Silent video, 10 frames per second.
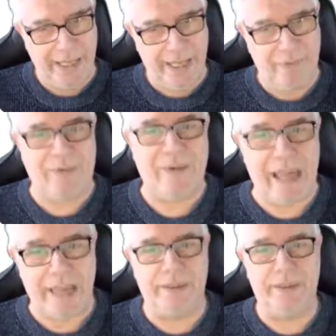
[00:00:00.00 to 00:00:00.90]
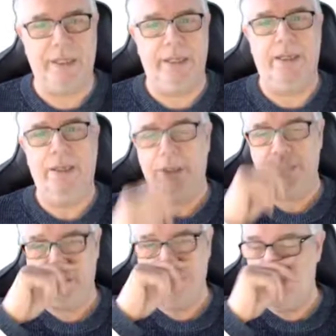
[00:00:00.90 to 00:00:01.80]
fed
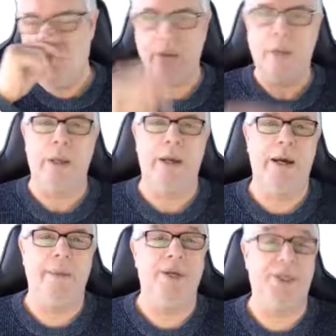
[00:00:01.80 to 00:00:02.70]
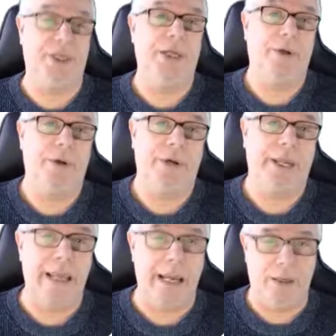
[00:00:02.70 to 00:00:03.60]
to a machine
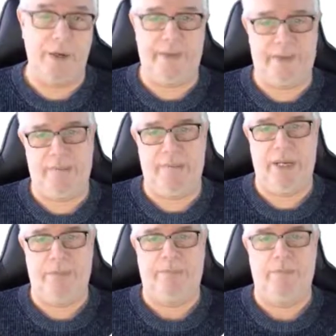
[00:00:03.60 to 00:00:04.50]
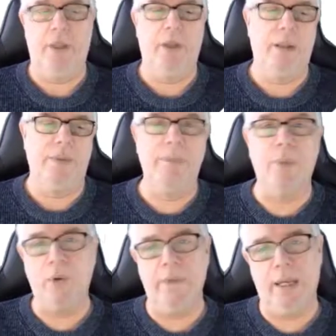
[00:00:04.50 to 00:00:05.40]
learning algorithm. The
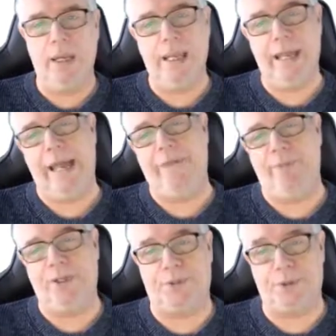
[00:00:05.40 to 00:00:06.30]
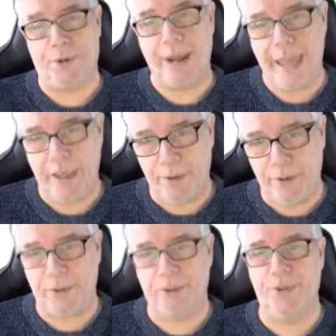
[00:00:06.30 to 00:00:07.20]
model have been
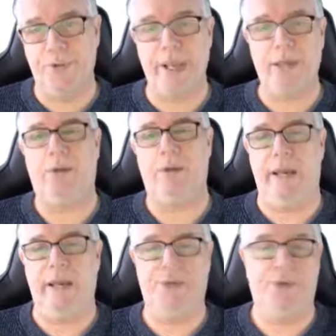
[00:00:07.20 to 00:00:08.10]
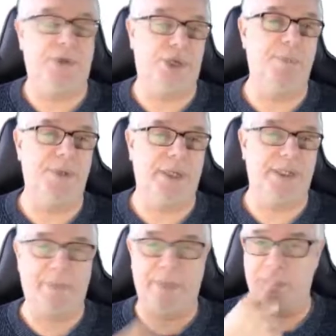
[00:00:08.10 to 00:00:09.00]
trained to recognize those objects,
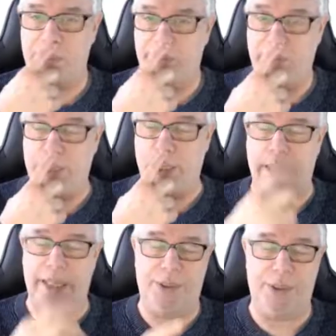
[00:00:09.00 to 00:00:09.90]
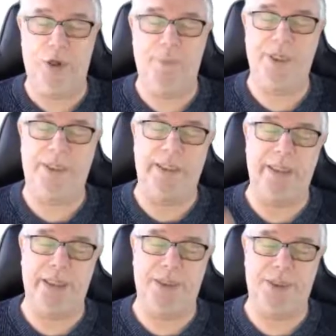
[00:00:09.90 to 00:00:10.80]
because obviously each object and
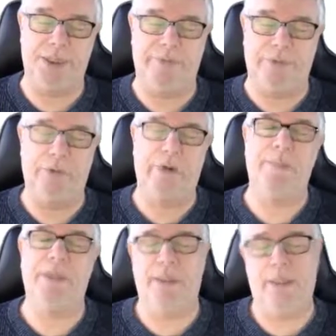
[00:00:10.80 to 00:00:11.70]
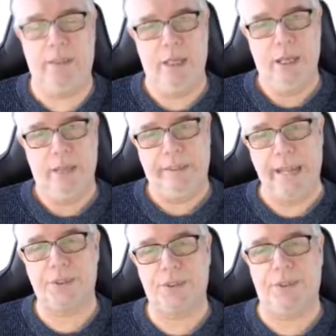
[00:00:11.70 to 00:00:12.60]
each photogrammetry
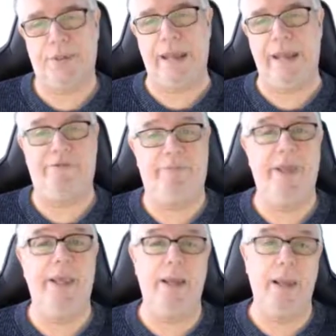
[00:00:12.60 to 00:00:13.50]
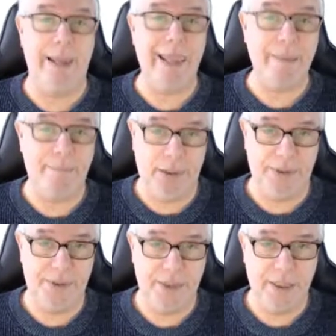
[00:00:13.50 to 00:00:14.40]
texture has been
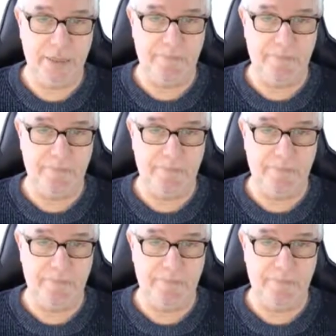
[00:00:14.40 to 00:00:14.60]
labeled,